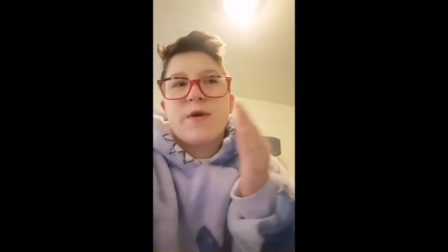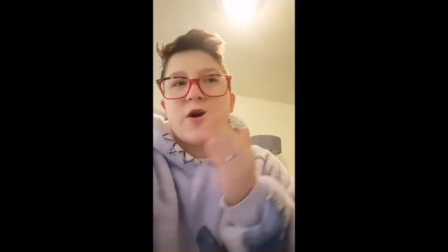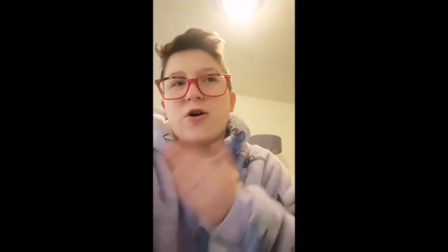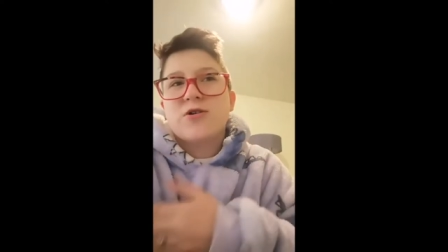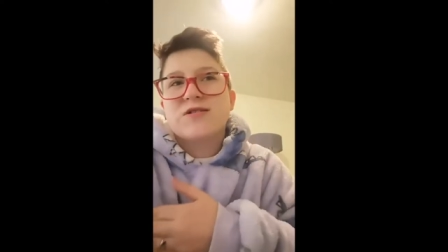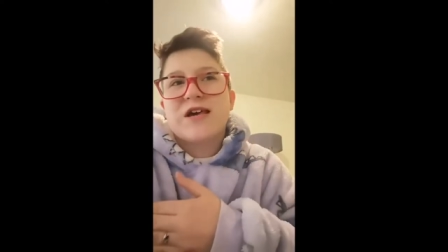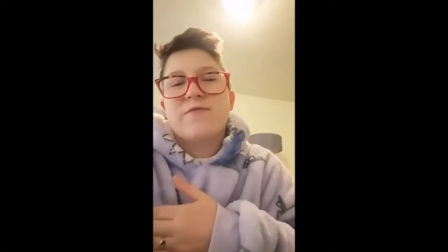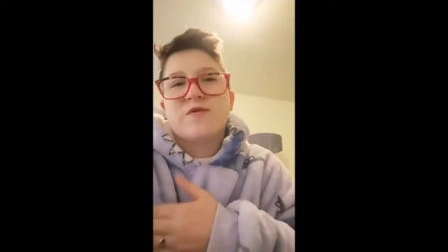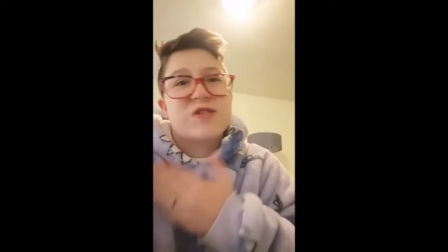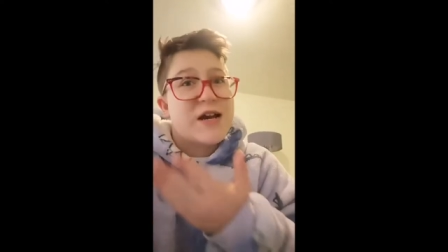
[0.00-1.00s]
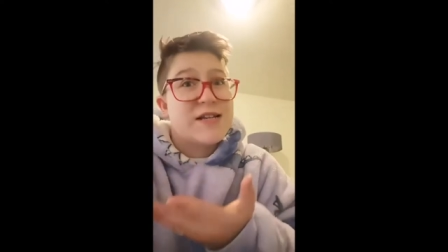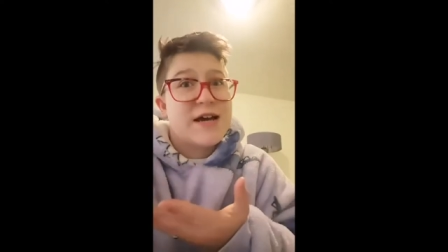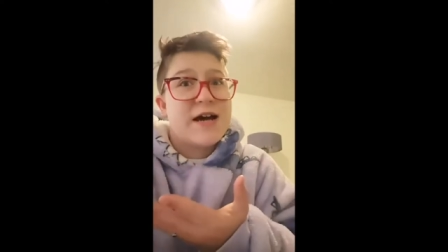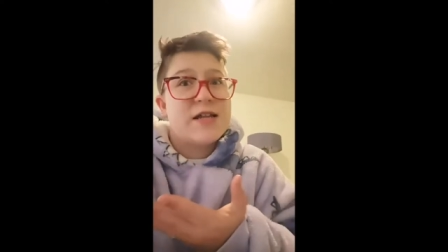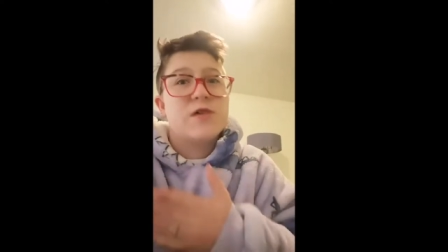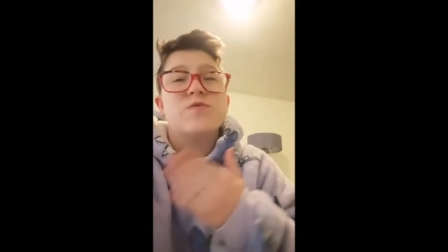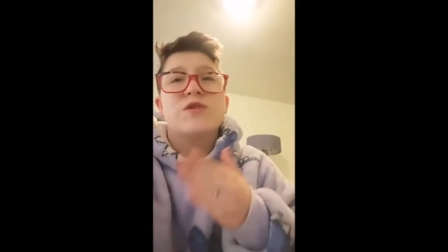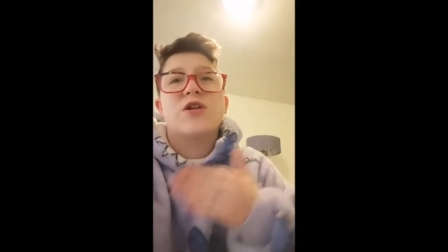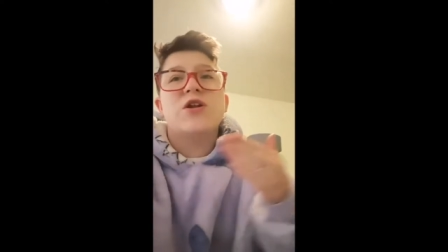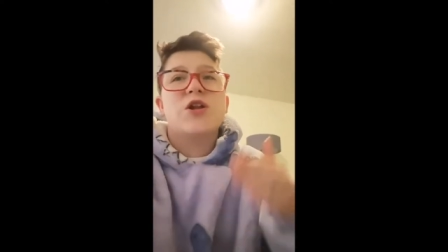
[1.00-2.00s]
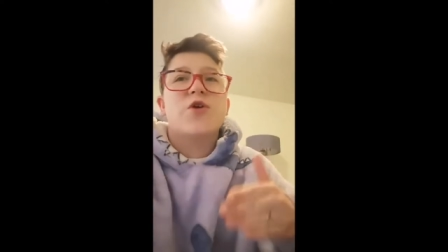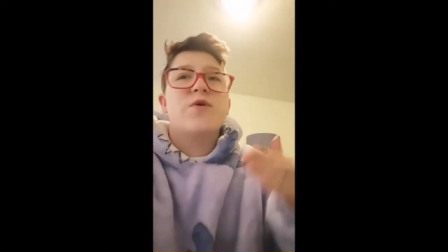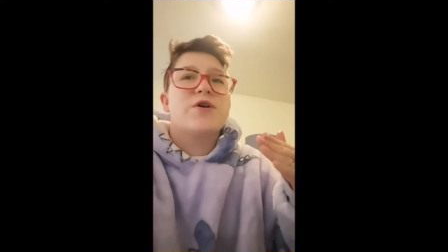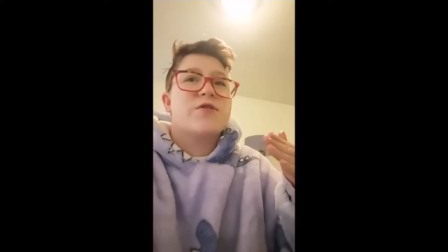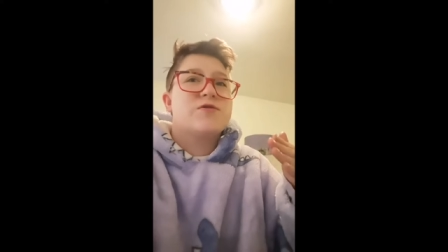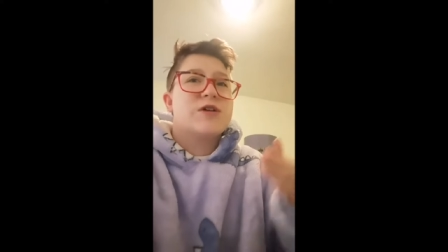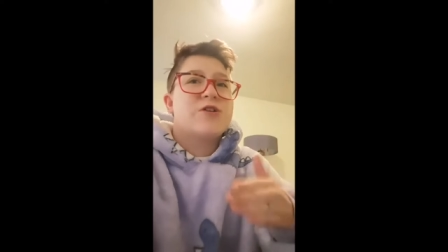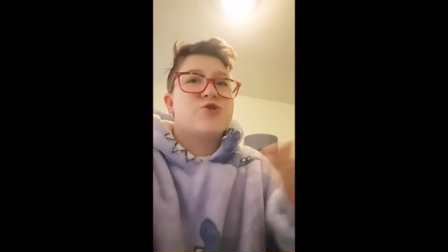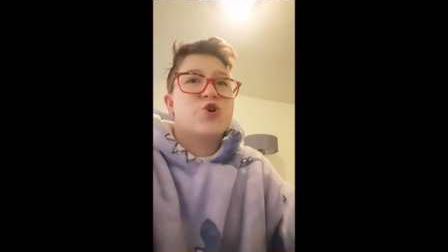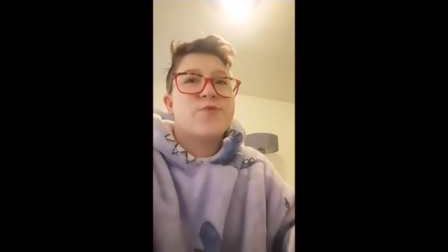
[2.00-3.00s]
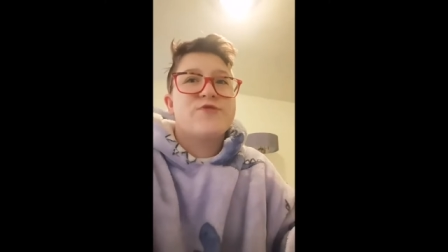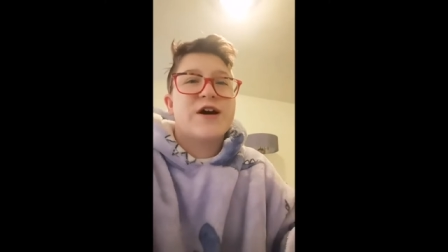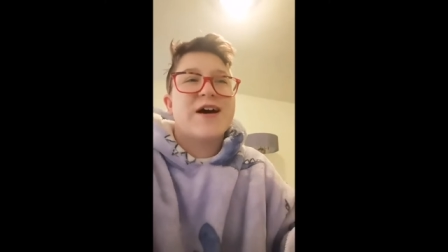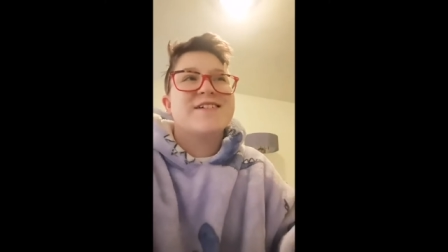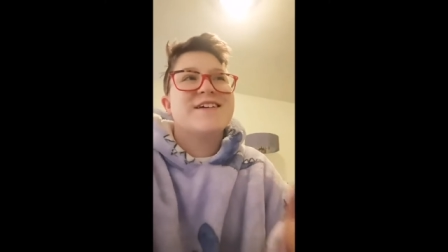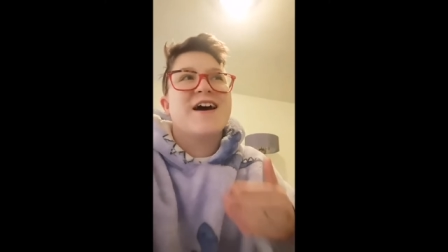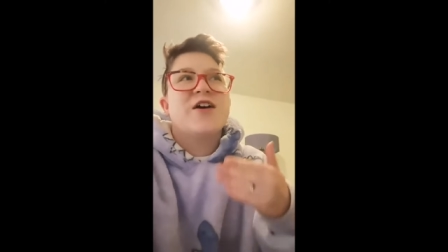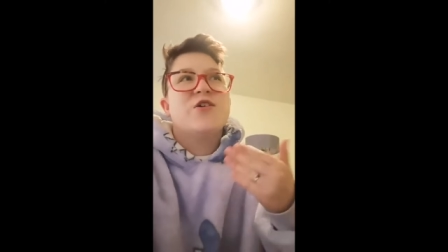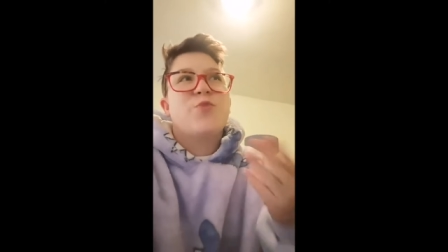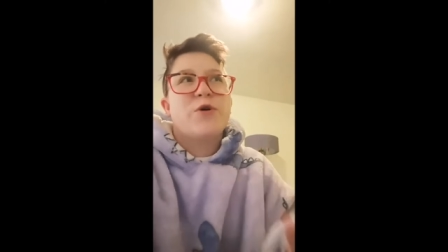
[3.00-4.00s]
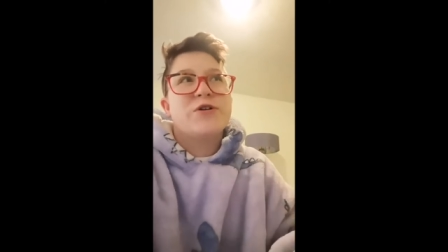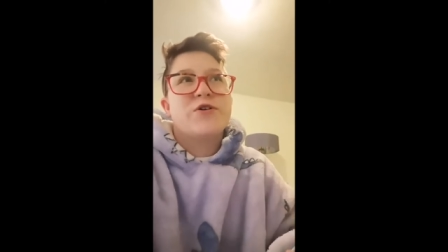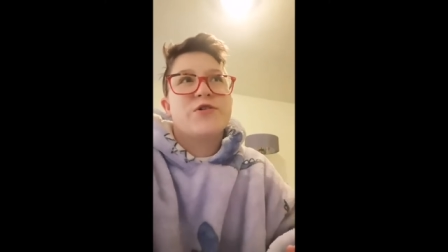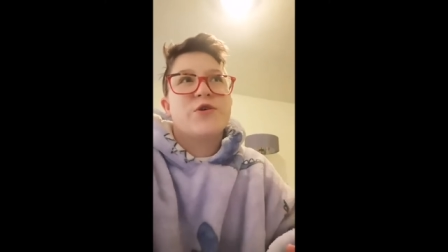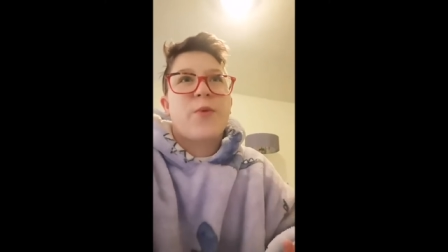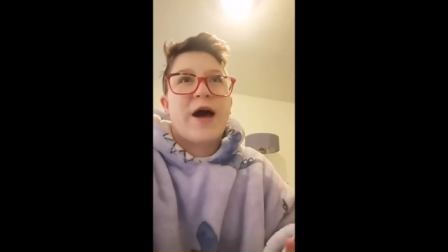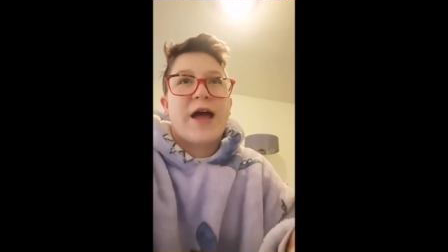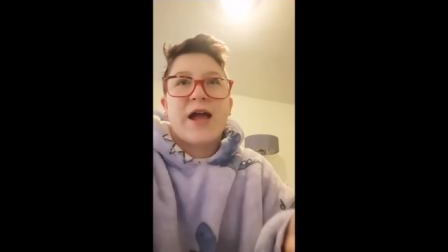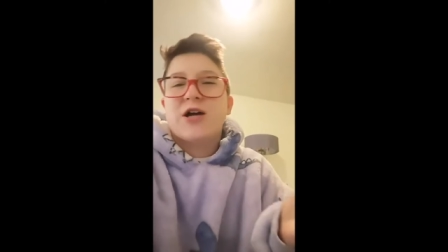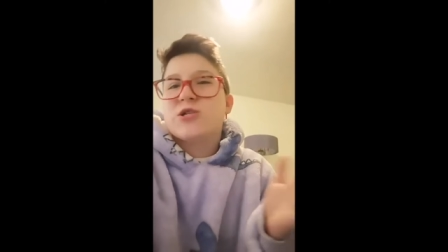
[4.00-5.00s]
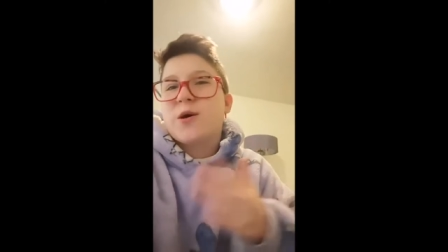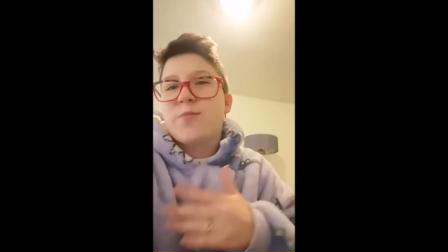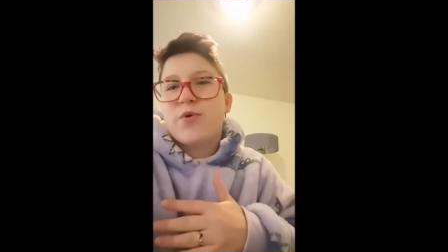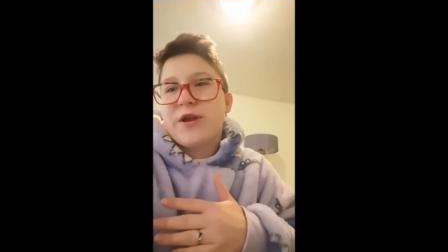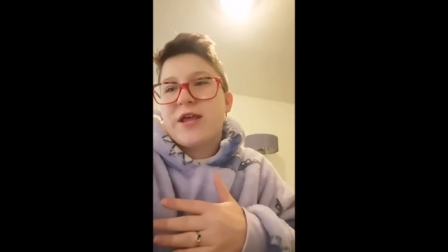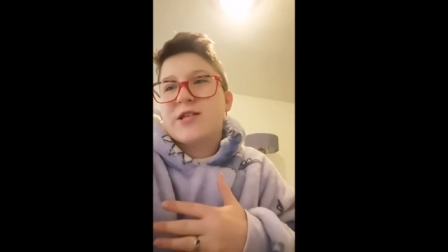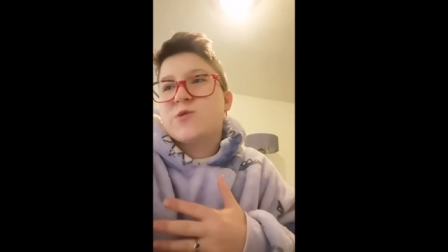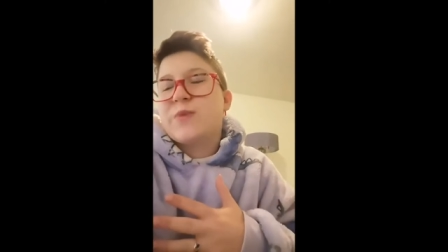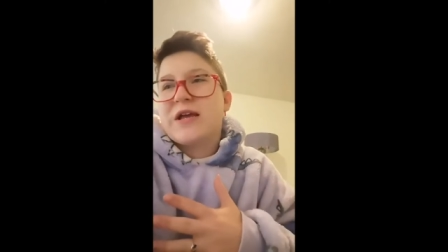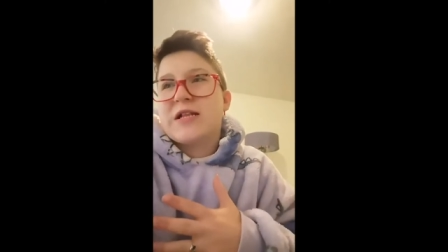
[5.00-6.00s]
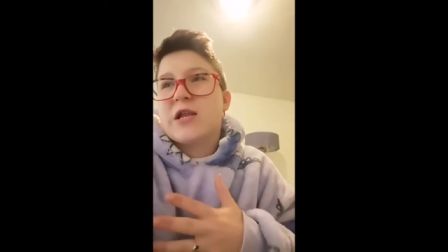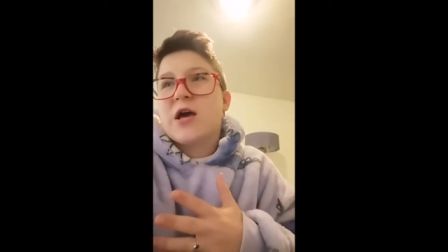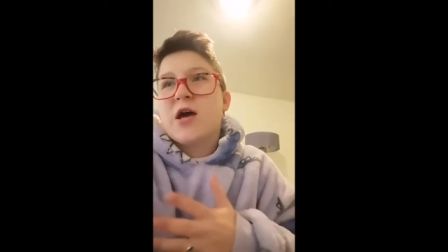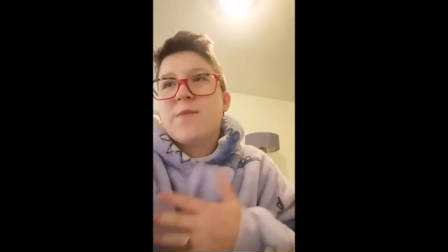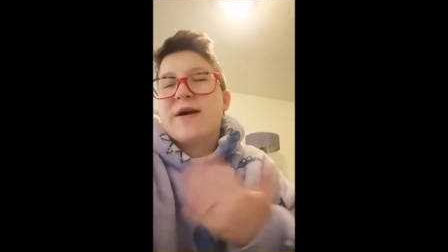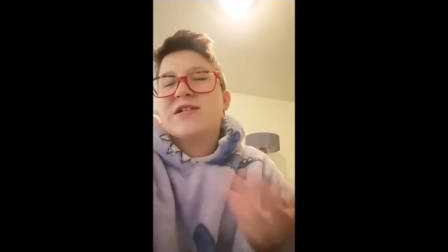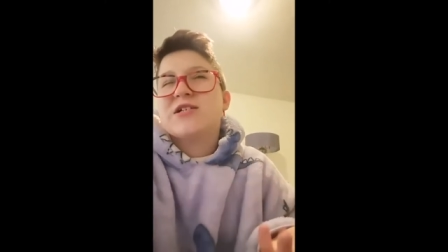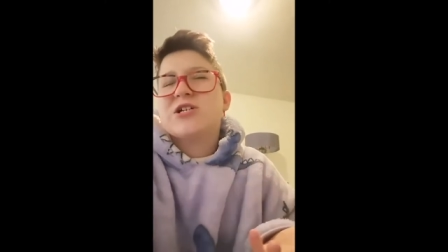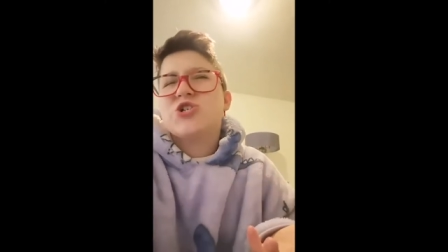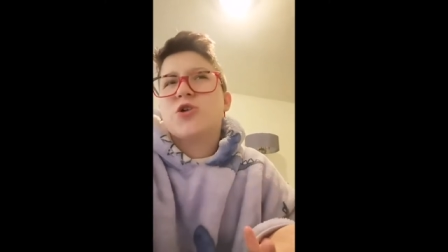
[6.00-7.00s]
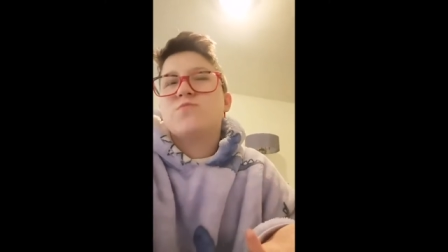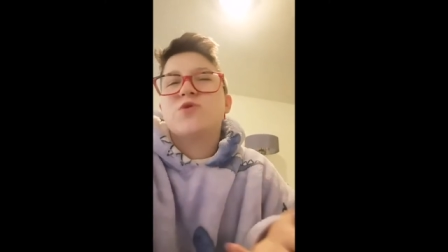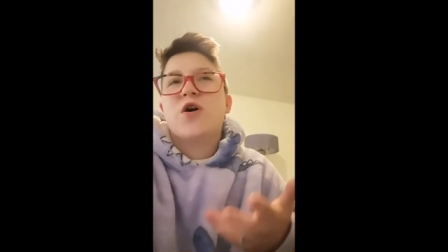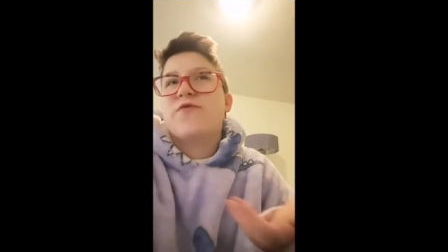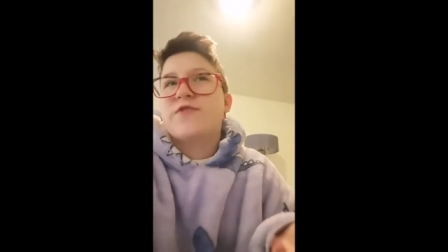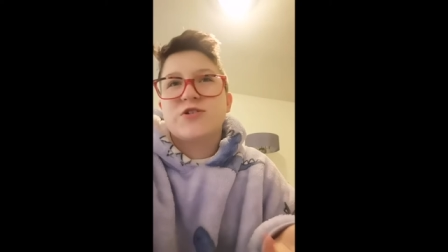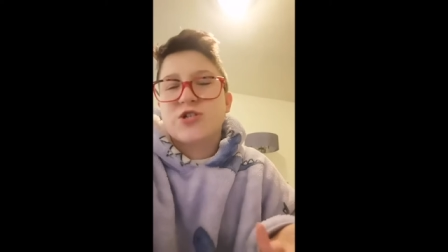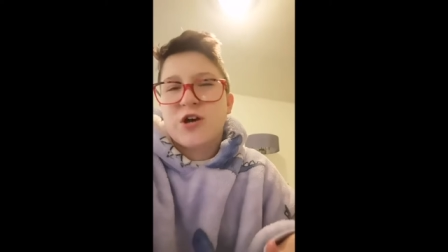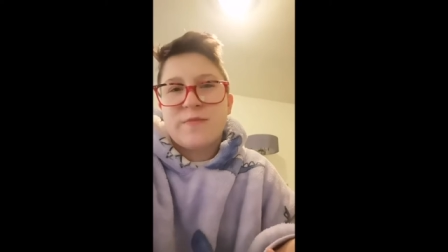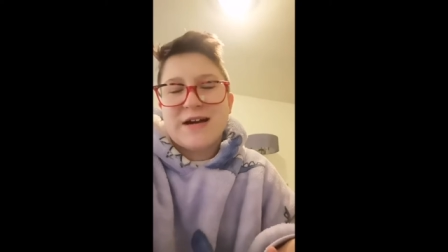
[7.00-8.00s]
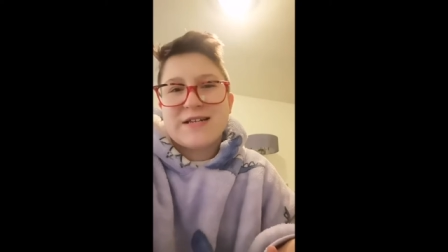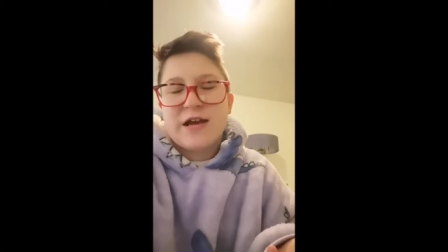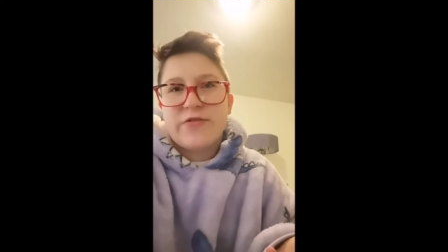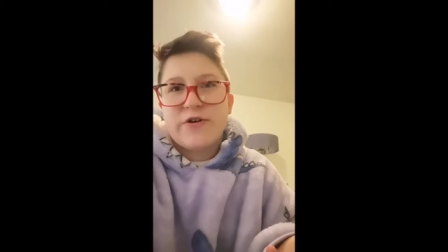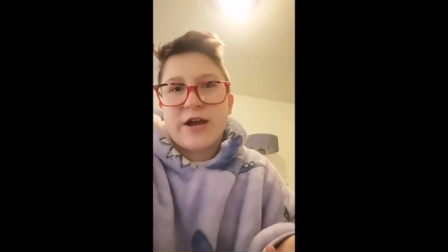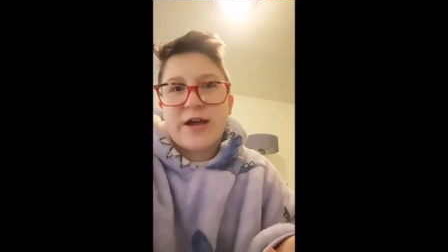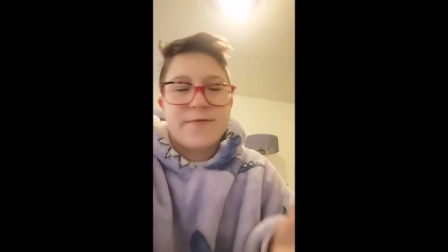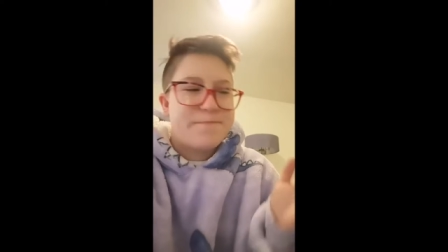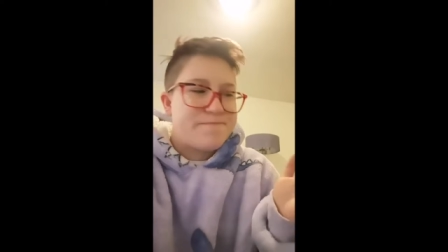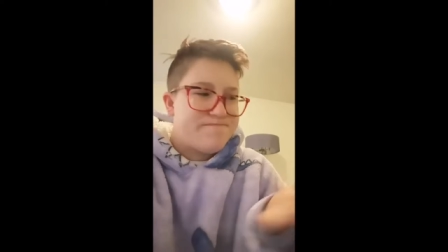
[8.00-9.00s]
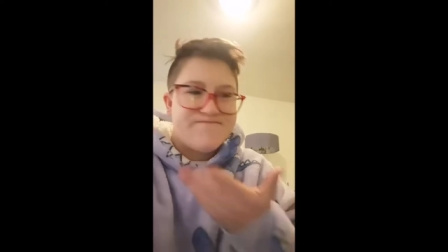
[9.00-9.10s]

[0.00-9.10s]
because it was second hand, it was then a lower status object, the point got in the way, at some point it's been basically chopped off and sewn back together again.